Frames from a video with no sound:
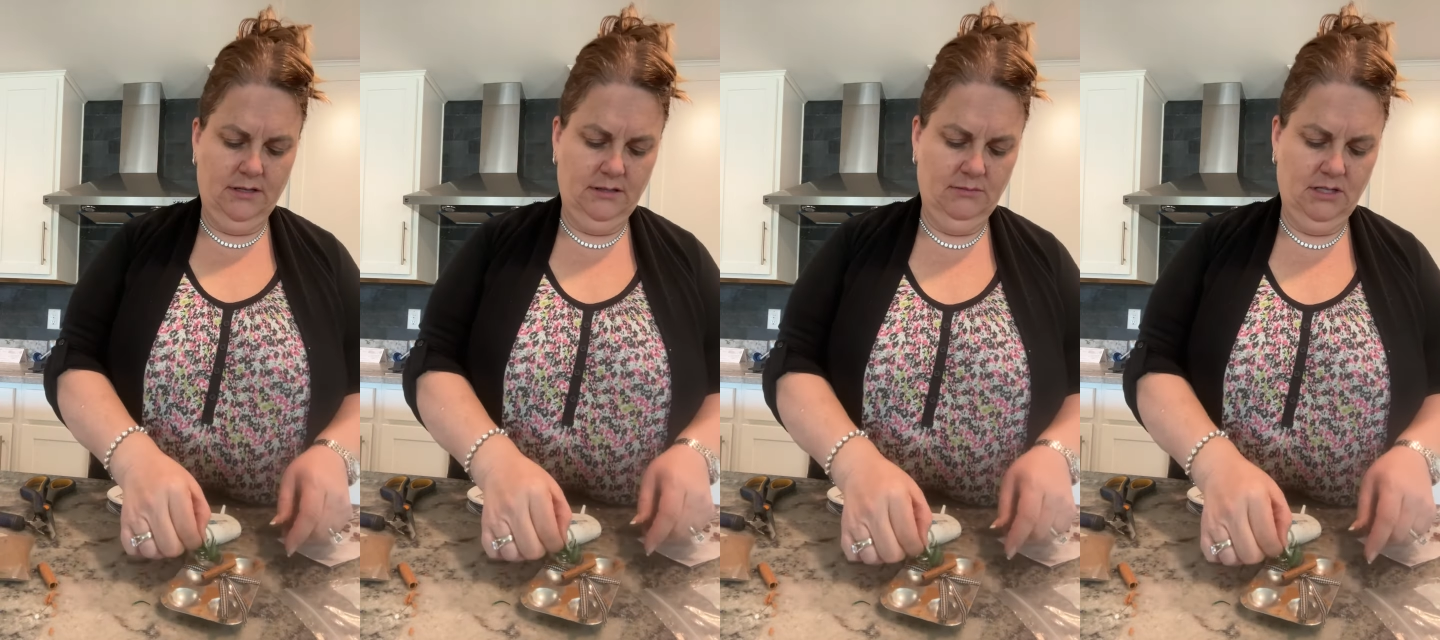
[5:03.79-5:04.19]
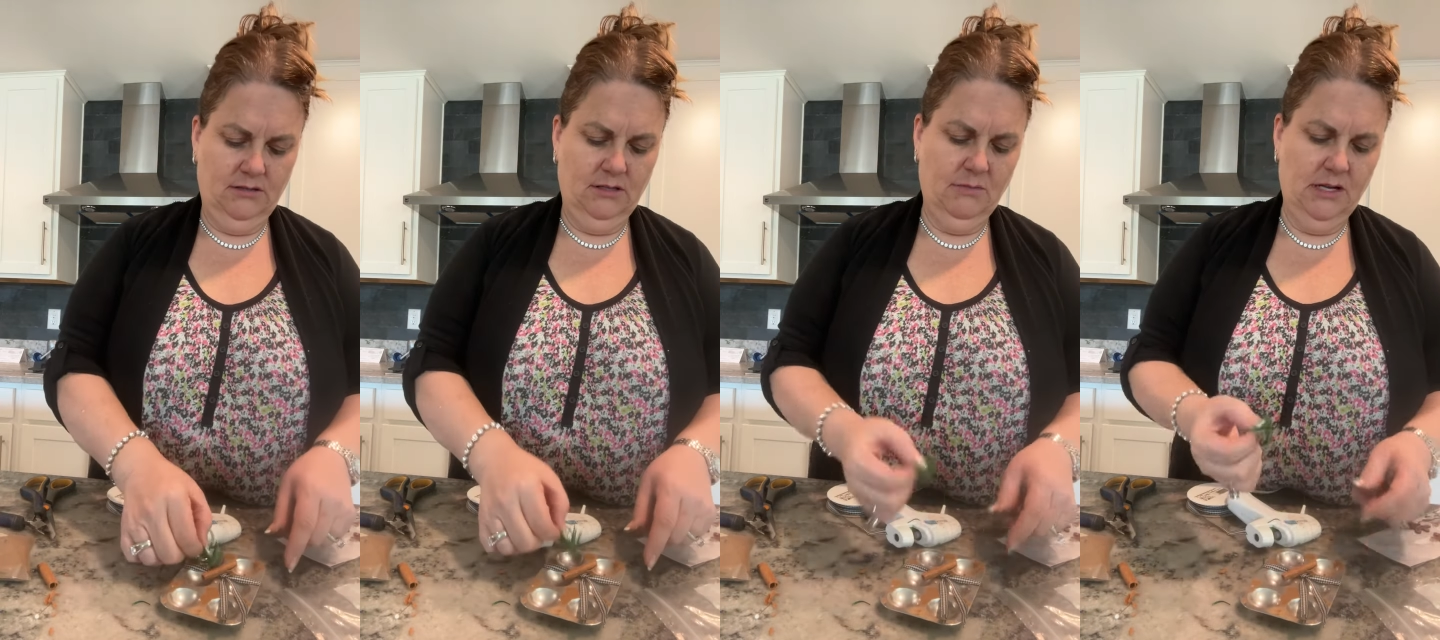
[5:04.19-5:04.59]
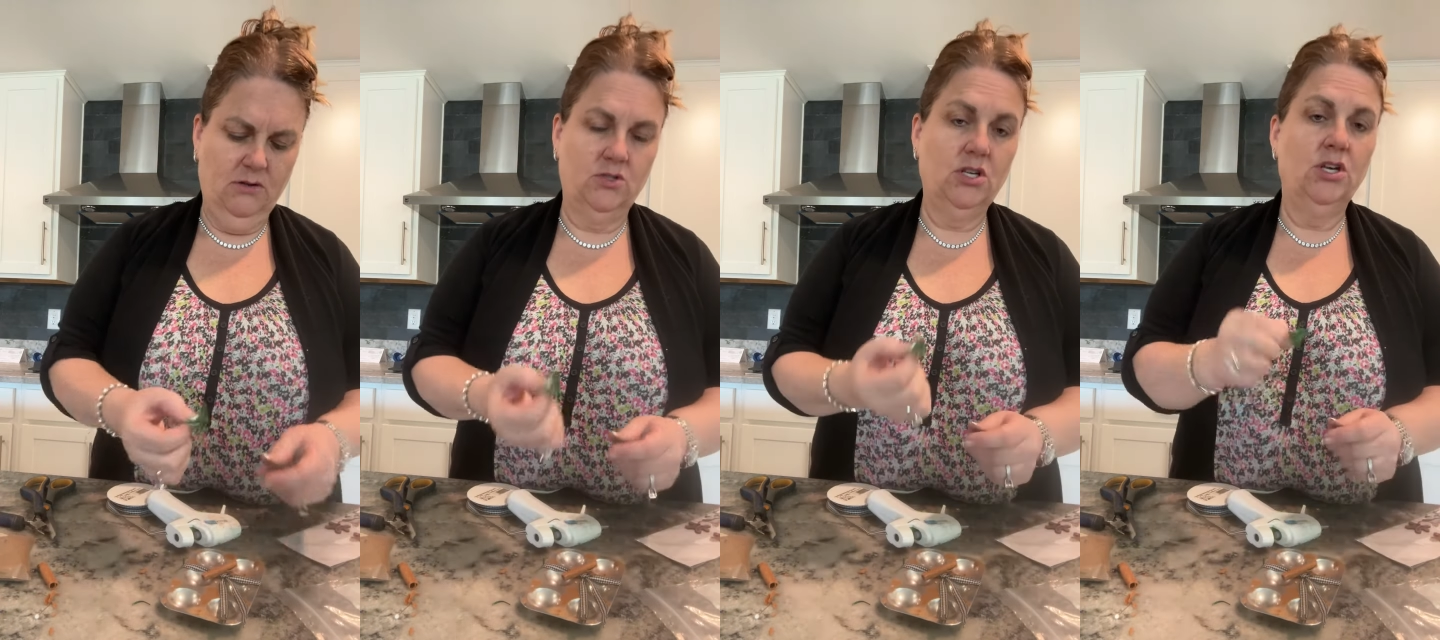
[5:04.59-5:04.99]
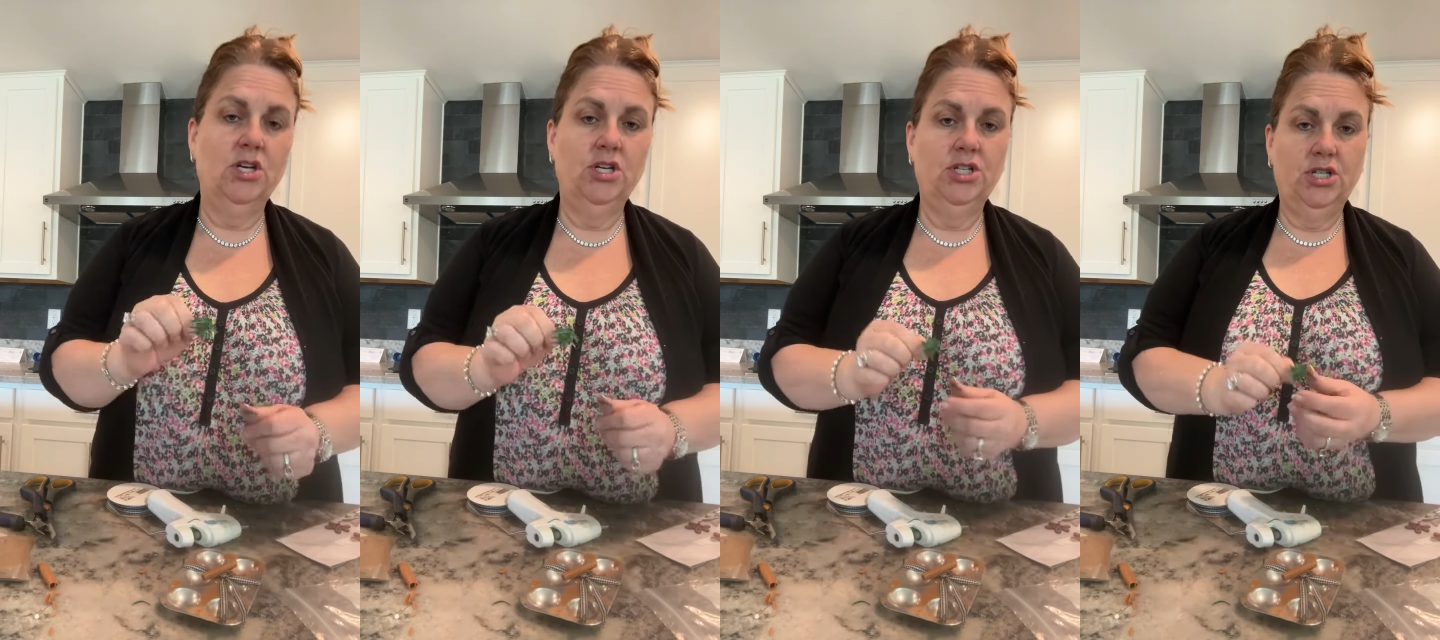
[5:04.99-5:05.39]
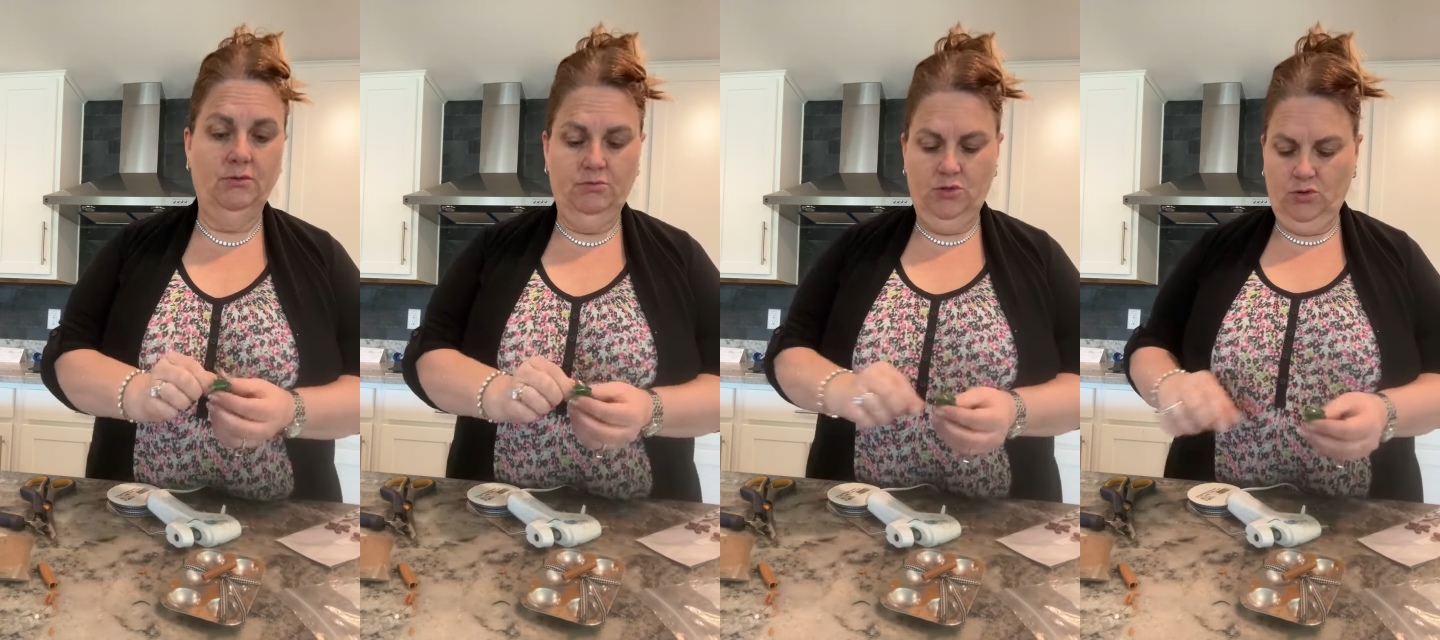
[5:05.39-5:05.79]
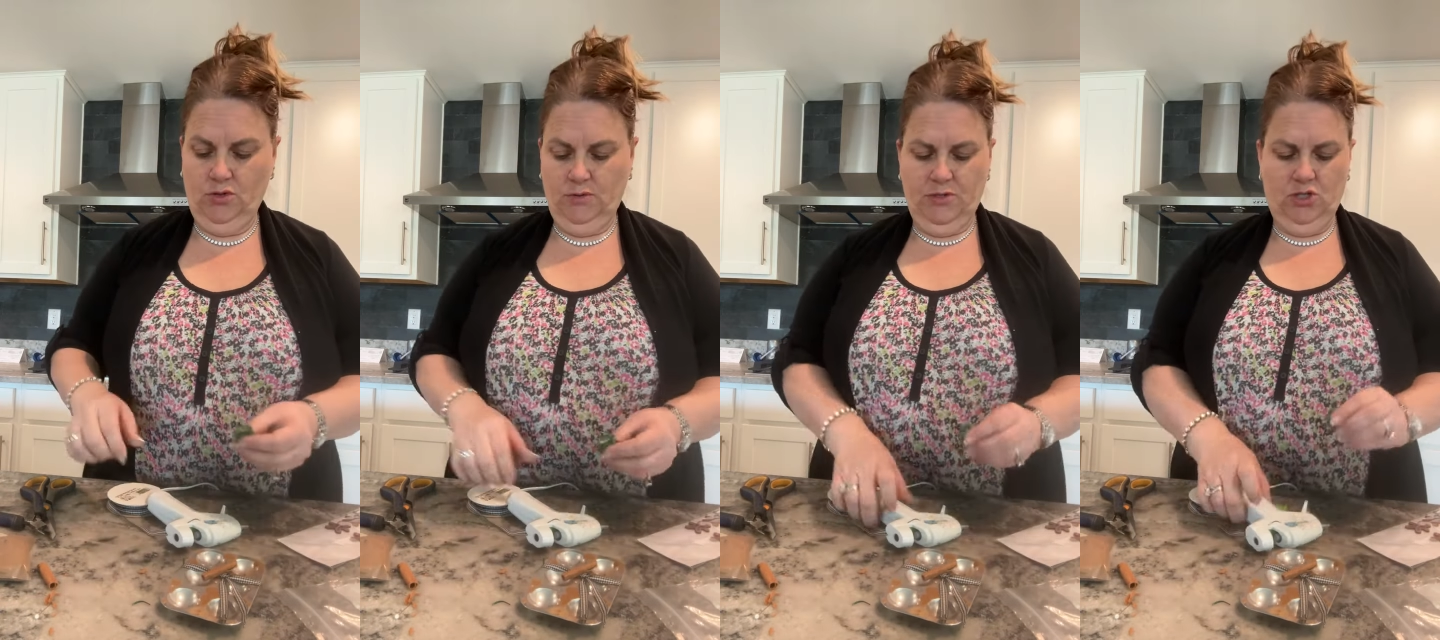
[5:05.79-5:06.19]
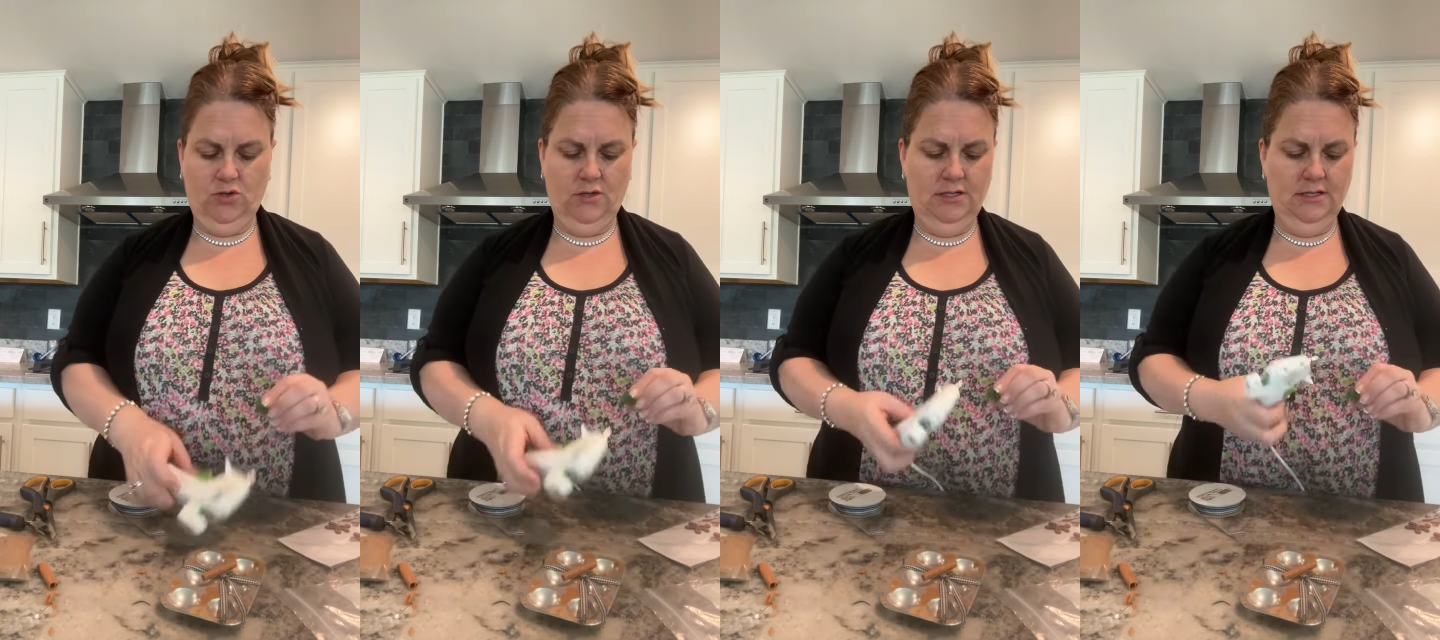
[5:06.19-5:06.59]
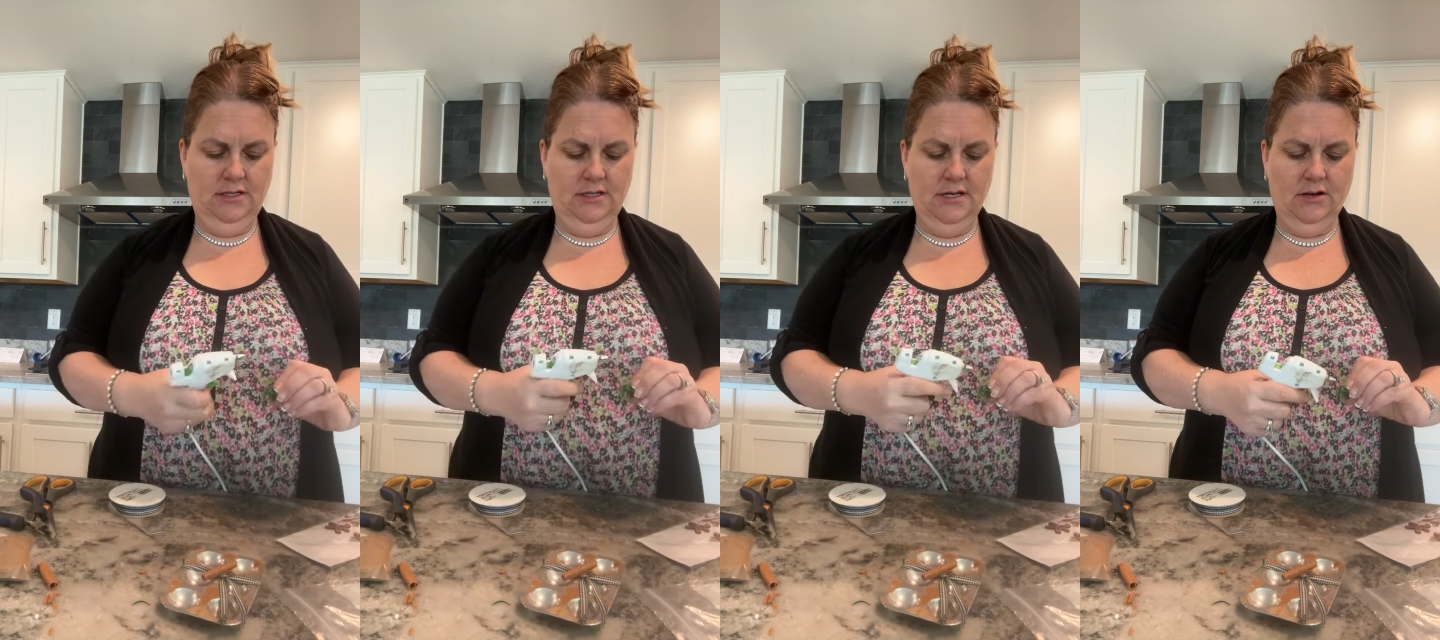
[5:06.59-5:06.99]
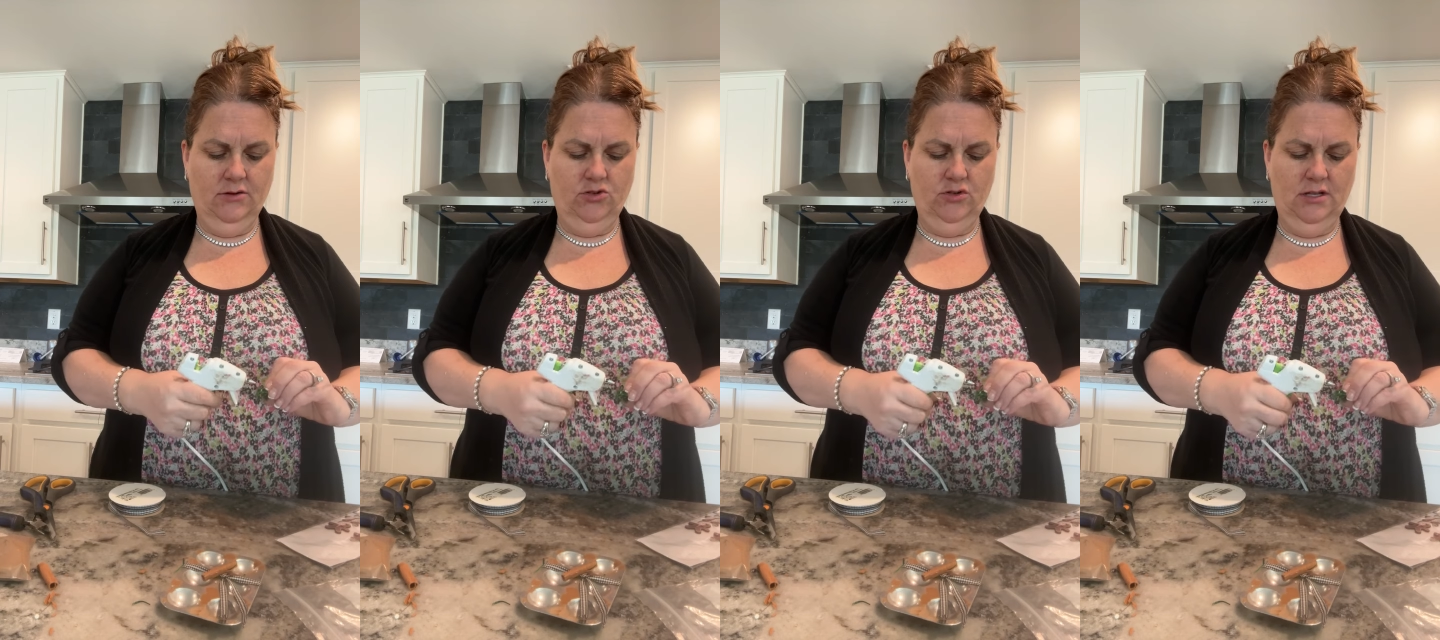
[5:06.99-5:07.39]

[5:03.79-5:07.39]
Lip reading: Sometimes I buy those cheap Christmas trees at the Dollar Tree.